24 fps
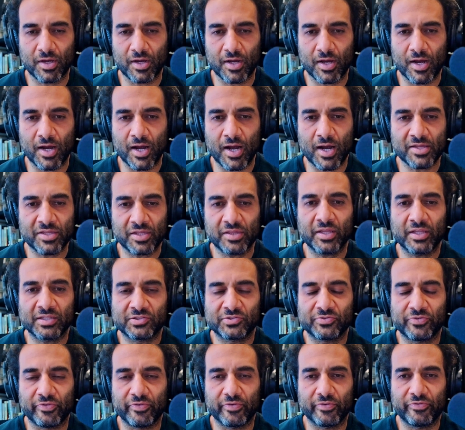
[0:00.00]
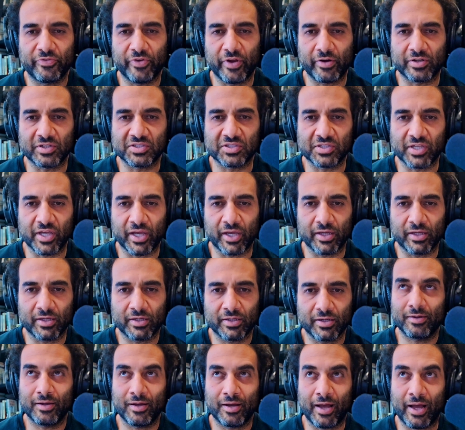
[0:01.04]
I think that's fair to
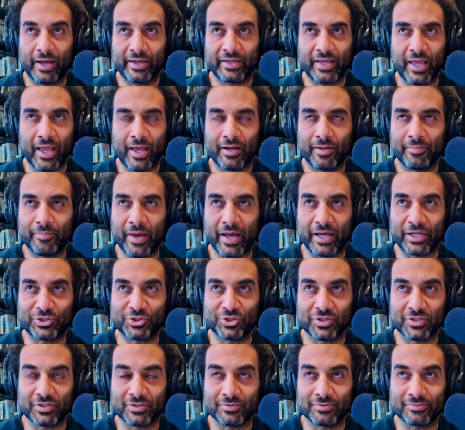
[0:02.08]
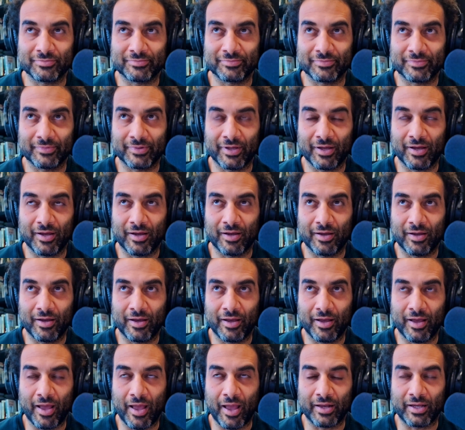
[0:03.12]
say. I can't imagine
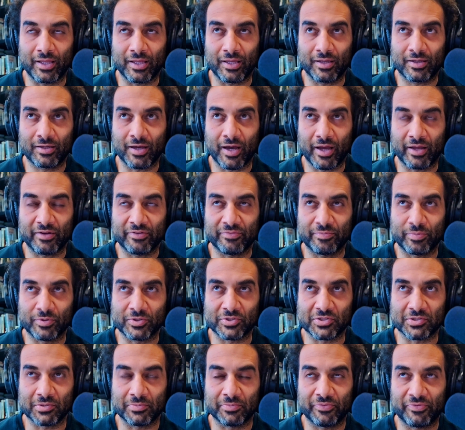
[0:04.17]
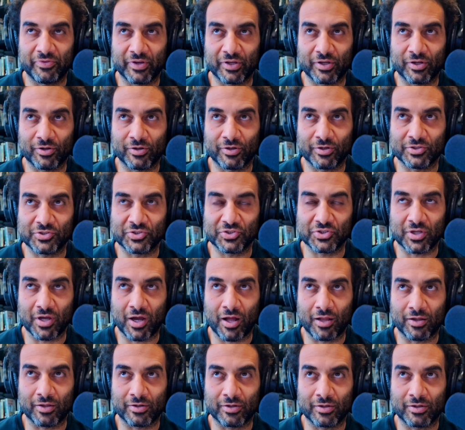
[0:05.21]
any kind of Muslim figure or
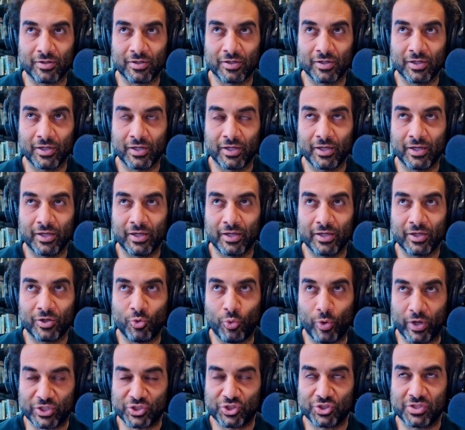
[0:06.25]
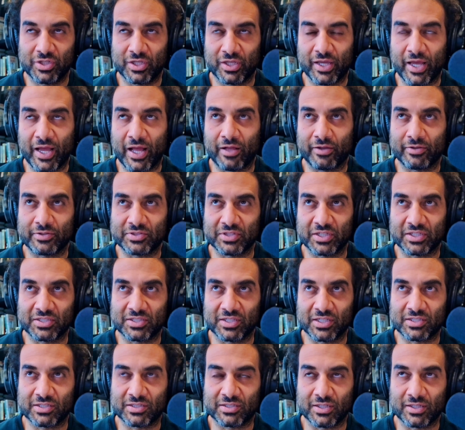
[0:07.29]
scholar questioning hell's
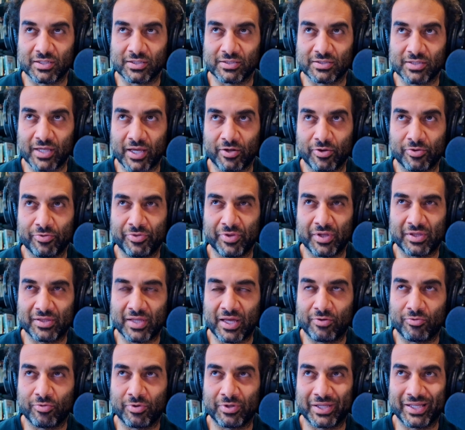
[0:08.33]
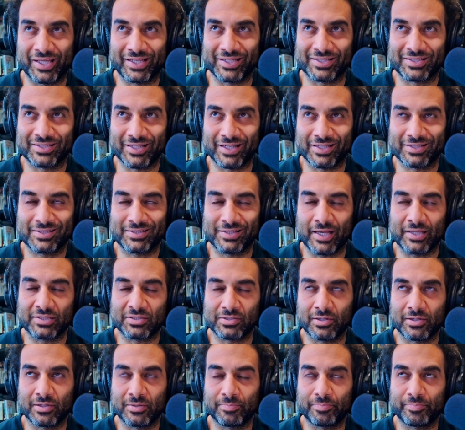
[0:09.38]
existence. I don't think that really exists as
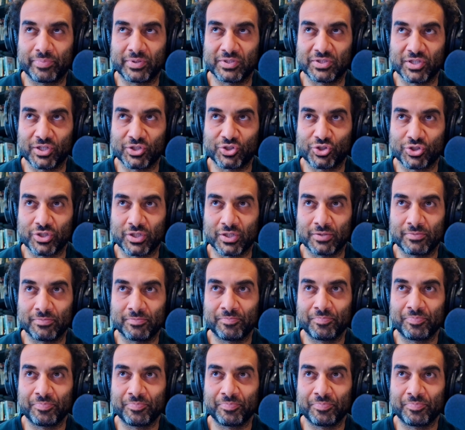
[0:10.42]
a position.